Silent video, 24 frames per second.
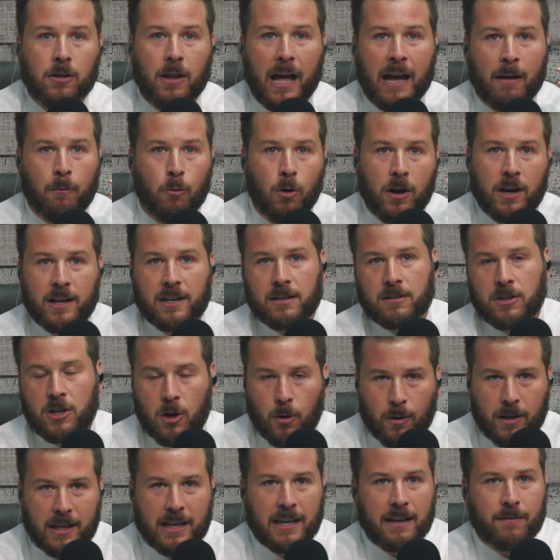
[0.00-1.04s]
I want to
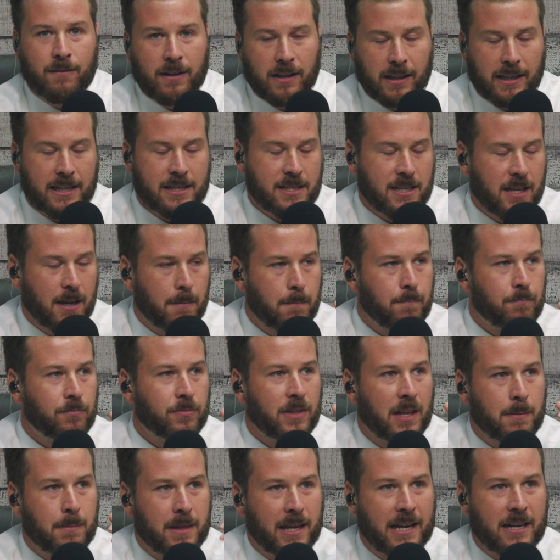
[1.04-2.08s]
give at least them
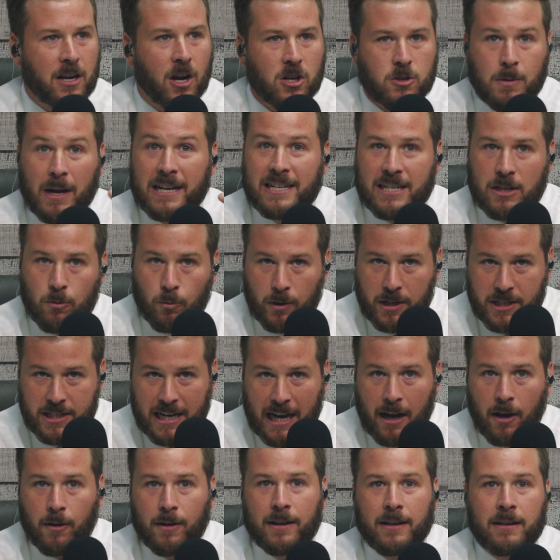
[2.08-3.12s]
the acknowledgement. I did reach
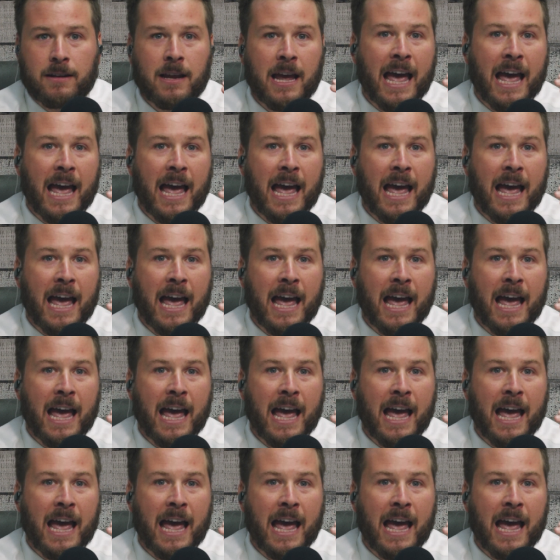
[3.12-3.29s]
out and